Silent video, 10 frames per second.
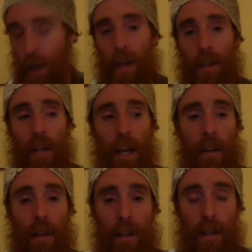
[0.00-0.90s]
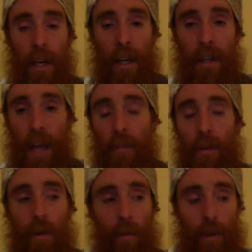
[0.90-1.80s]
to say that King
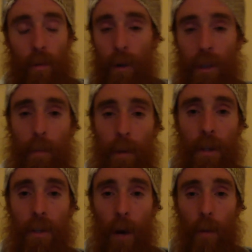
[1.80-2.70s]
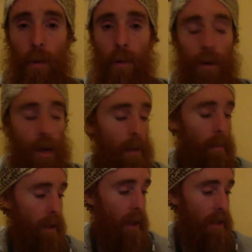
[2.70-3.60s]
David was worshiping Shaul
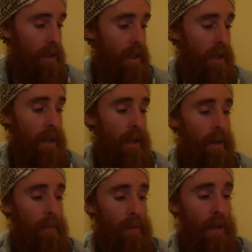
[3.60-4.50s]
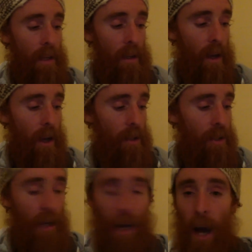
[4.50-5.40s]
because he
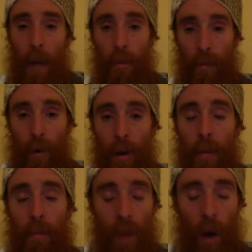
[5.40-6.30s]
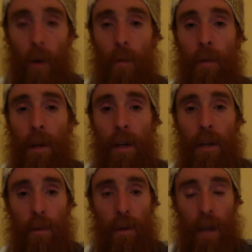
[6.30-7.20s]
shachab before him? No.
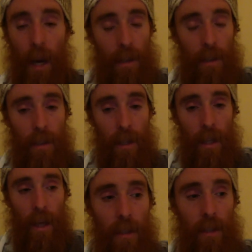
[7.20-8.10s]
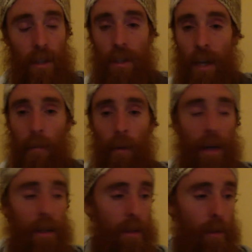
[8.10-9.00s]
You would not say that. the same
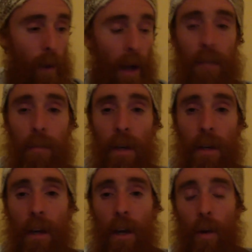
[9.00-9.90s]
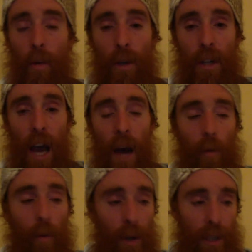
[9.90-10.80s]
way the wise men were
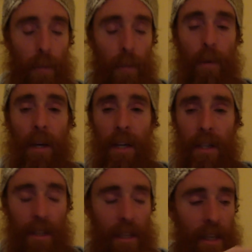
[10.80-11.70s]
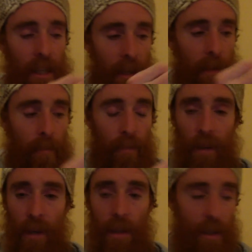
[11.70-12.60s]
not worshiping the
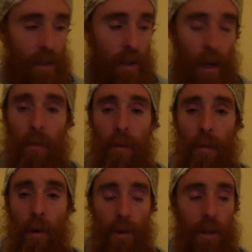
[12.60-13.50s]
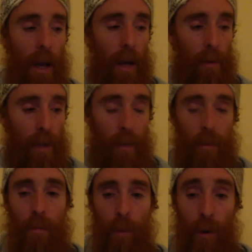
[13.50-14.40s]
Son of the Most High when he
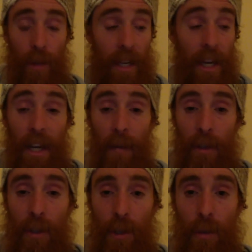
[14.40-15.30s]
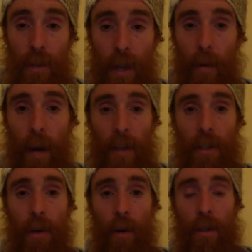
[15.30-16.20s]
was born, the King of the Jews. They were
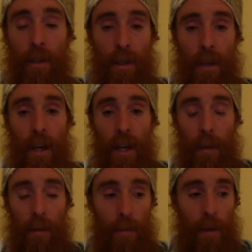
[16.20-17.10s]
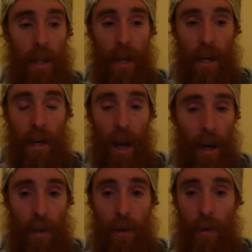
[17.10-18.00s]
actually going to. He was Melech
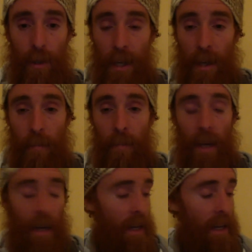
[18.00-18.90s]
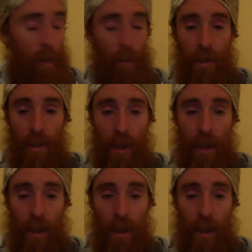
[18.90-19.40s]
HaYehudim. They